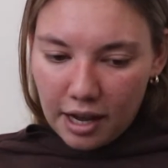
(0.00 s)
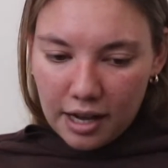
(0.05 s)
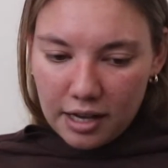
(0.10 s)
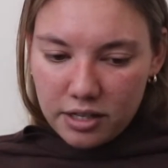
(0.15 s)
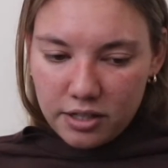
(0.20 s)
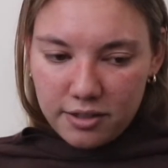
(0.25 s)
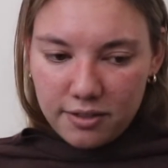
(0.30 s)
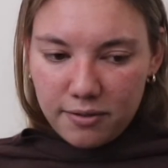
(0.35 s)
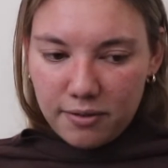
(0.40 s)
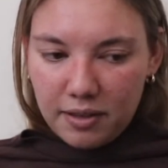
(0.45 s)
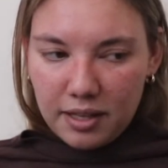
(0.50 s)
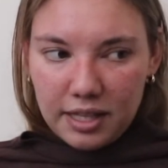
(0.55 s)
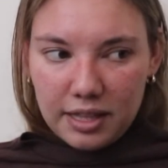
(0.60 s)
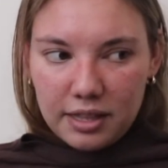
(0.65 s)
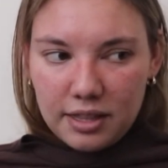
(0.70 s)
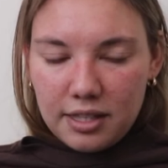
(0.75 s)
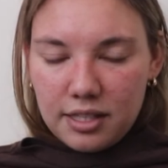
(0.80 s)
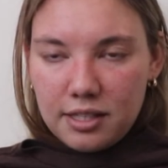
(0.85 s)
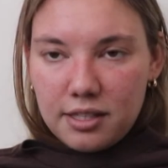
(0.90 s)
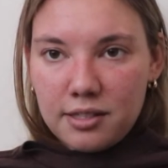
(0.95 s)
I just feel
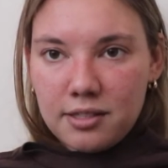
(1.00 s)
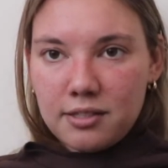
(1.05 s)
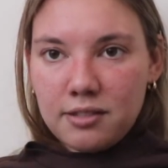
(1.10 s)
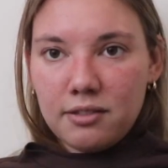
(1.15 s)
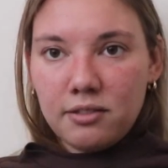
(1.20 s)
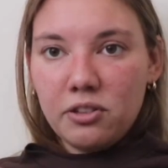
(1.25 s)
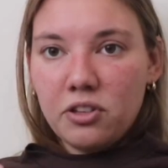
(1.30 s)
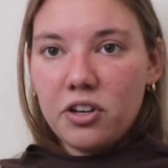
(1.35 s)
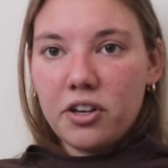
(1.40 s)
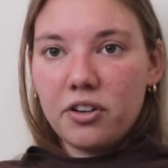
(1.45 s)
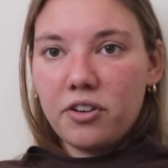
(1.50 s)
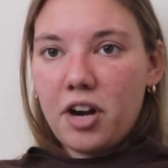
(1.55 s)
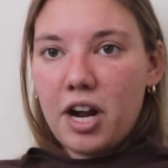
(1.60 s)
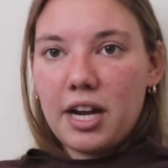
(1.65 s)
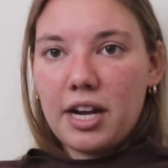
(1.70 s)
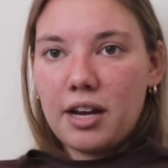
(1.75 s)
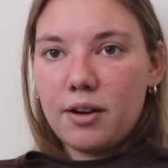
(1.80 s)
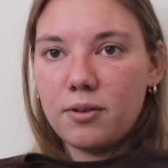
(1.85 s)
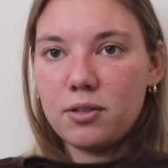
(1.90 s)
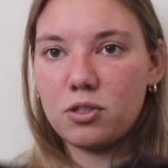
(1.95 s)
like this look right
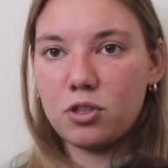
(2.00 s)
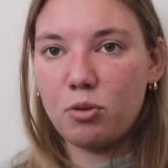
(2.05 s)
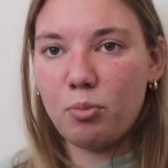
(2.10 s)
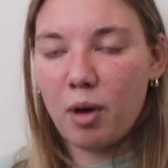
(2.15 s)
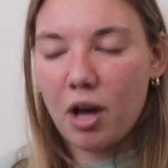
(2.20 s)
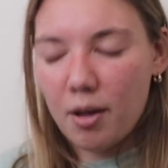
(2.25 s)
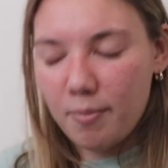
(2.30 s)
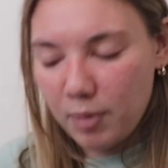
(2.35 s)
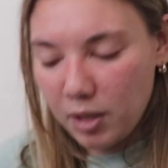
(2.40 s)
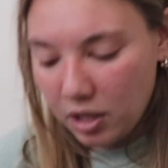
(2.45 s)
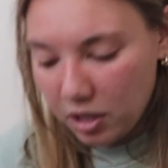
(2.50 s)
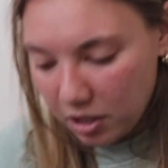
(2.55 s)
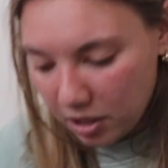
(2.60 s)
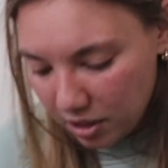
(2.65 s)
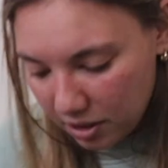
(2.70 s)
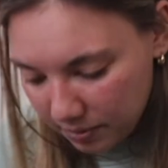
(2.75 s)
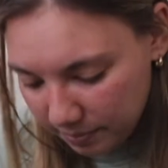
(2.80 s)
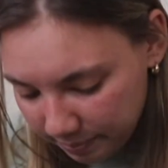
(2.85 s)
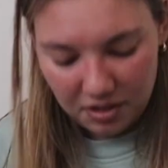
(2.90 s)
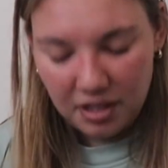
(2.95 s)
now is so
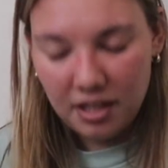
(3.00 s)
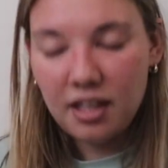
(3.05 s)
popular.